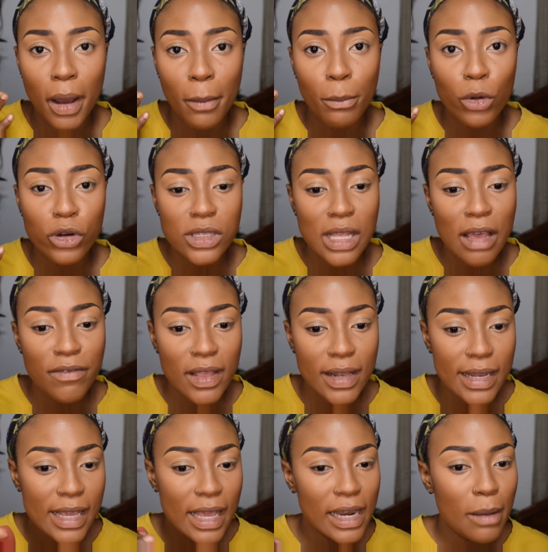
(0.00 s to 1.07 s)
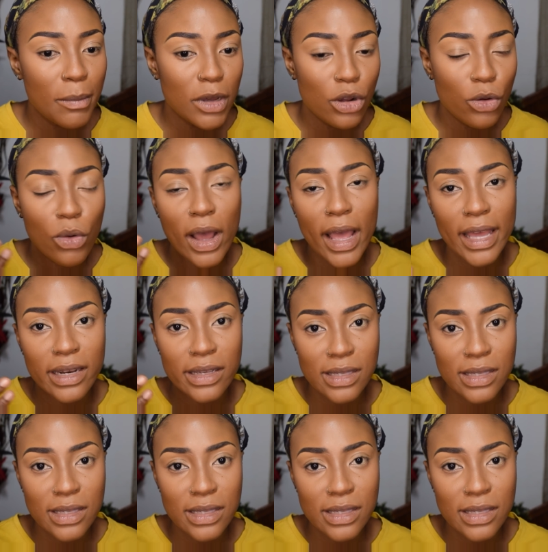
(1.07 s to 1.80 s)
most definitely, and I'm gonna go ahead and